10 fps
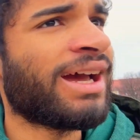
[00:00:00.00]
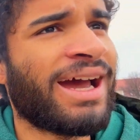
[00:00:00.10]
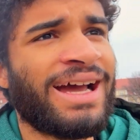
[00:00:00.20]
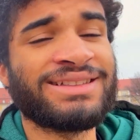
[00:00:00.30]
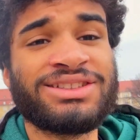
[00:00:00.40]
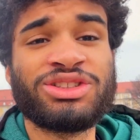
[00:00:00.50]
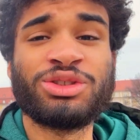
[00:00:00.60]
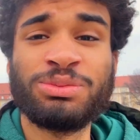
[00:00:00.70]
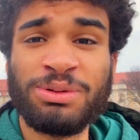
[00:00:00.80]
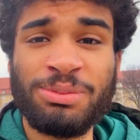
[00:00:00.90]

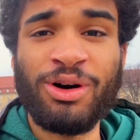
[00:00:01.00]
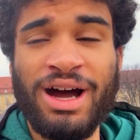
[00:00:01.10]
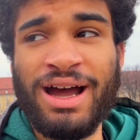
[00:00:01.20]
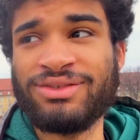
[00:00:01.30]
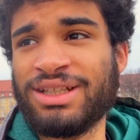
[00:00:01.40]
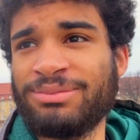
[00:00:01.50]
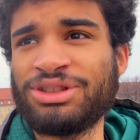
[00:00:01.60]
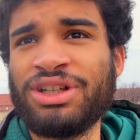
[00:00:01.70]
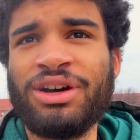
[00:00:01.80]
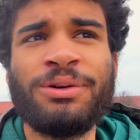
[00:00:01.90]
Super Bowl halftime
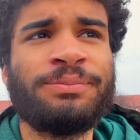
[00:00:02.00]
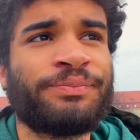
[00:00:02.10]
show,